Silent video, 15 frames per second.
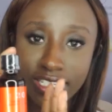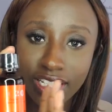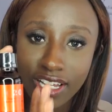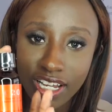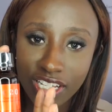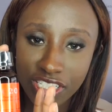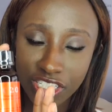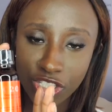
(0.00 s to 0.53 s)
is a
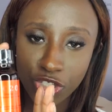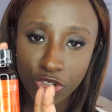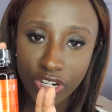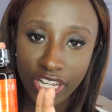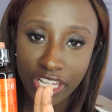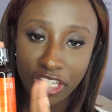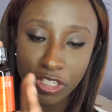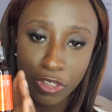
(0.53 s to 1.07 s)

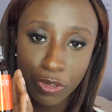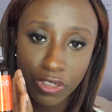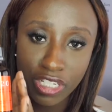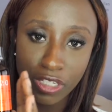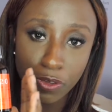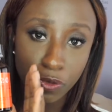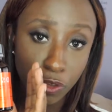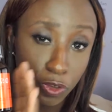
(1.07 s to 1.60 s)
concentrate, you
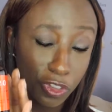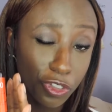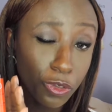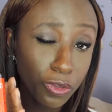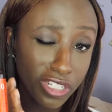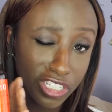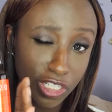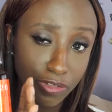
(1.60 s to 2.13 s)

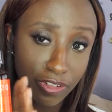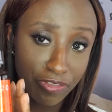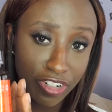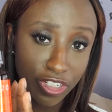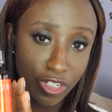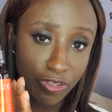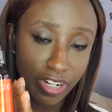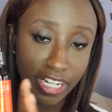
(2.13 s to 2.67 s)
do need to
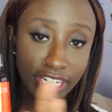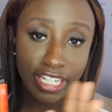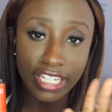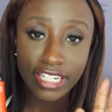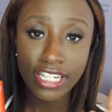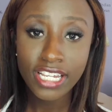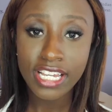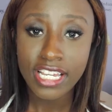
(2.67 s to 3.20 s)
refrigerate
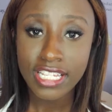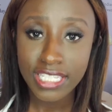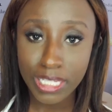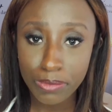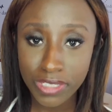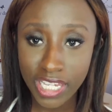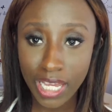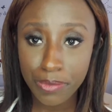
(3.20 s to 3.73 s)
it.
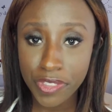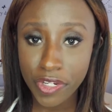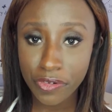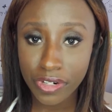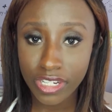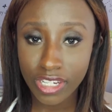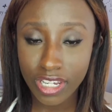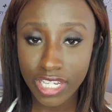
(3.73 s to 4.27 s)
Sometimes
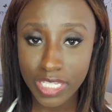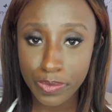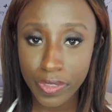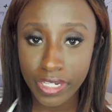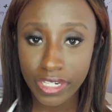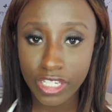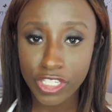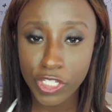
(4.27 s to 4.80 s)
Korean
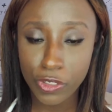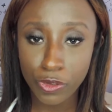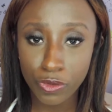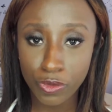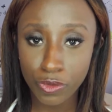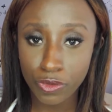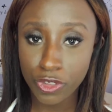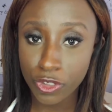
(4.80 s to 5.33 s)
cosmetics,
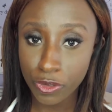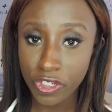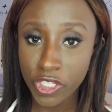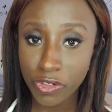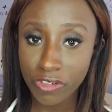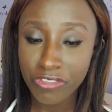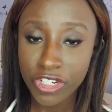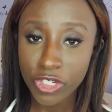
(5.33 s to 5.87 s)
you do
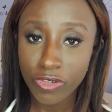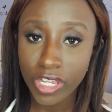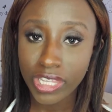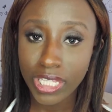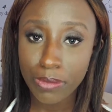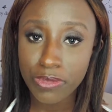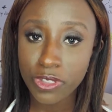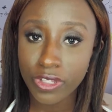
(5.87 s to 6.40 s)
need to
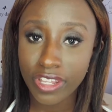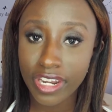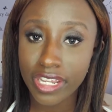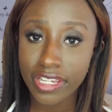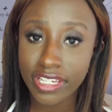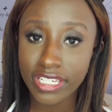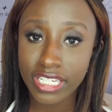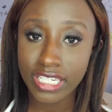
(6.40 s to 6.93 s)
refrigerate them so that
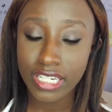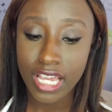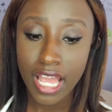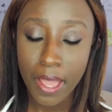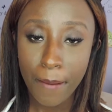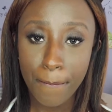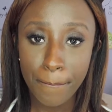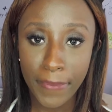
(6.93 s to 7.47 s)
it can
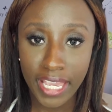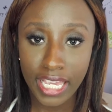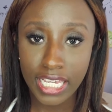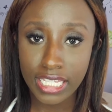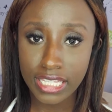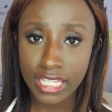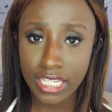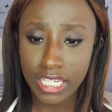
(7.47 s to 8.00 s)

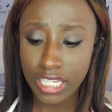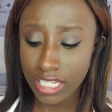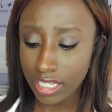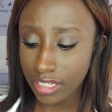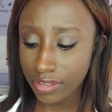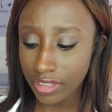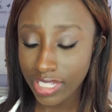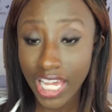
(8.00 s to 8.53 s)
make
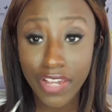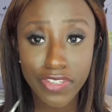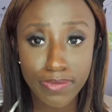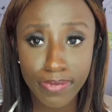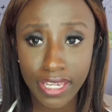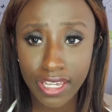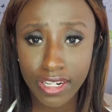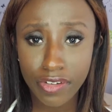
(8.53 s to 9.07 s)
the
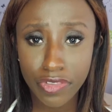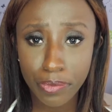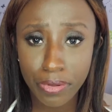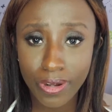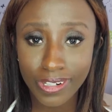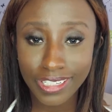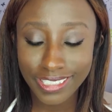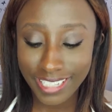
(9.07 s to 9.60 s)
lifespan of the
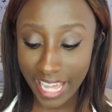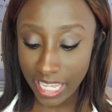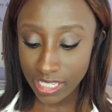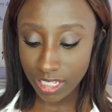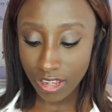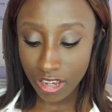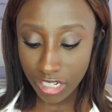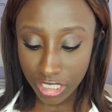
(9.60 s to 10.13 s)
product
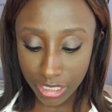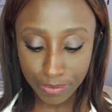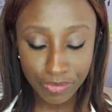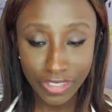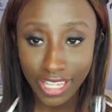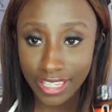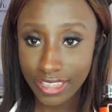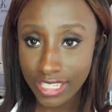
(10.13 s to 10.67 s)
last
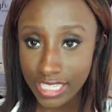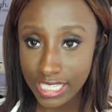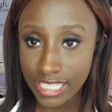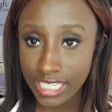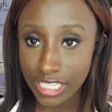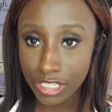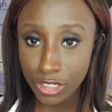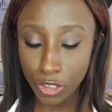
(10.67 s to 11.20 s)
longer, and
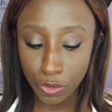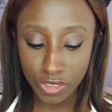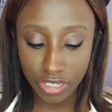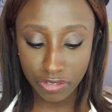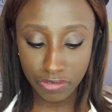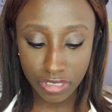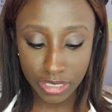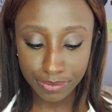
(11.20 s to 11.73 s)
this is no
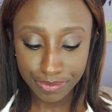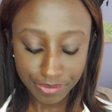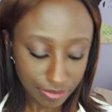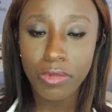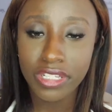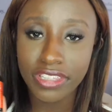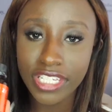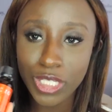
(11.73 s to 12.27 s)
different.
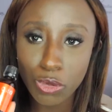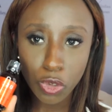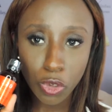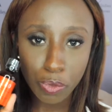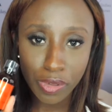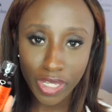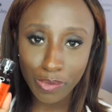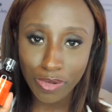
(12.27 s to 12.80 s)
But
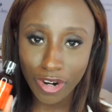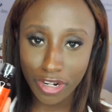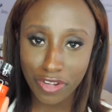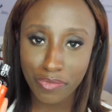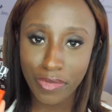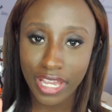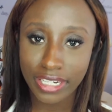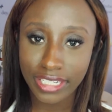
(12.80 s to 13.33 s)
will be a part
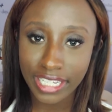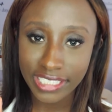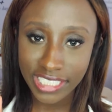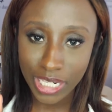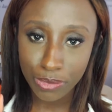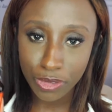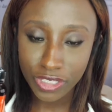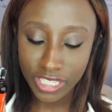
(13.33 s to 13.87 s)
of my
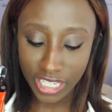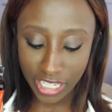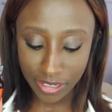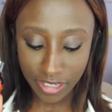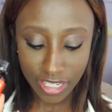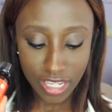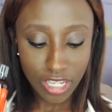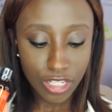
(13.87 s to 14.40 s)
nighttime
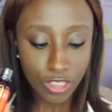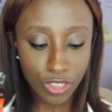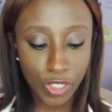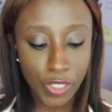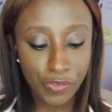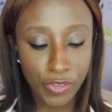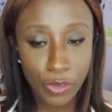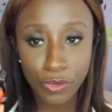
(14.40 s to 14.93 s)
routine.
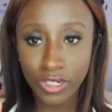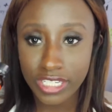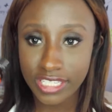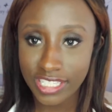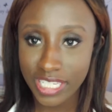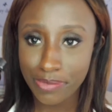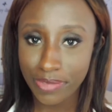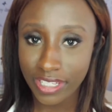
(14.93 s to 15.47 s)
So if you want
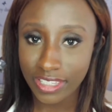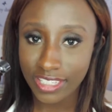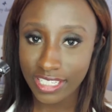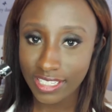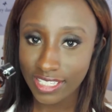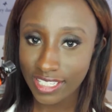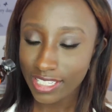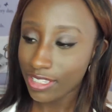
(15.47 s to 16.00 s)
to see about
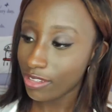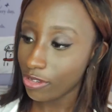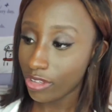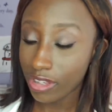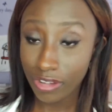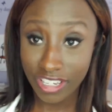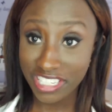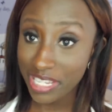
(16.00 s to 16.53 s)
this,
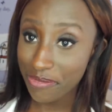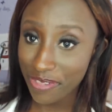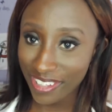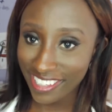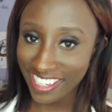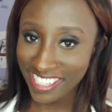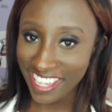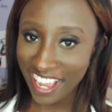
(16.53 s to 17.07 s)
because I'm
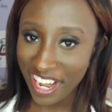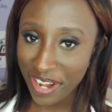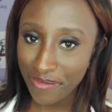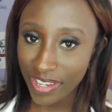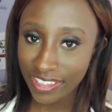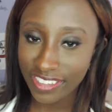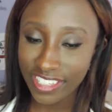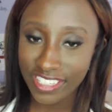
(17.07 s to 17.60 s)
really excited
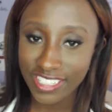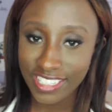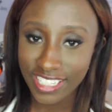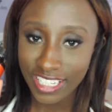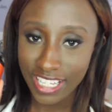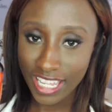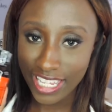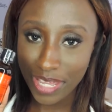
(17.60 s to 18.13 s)
about this,
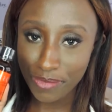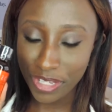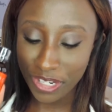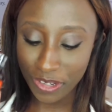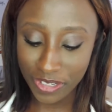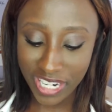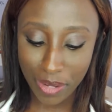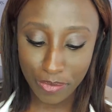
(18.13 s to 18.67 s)
let me
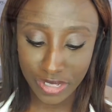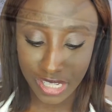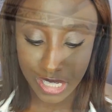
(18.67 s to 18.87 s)
know down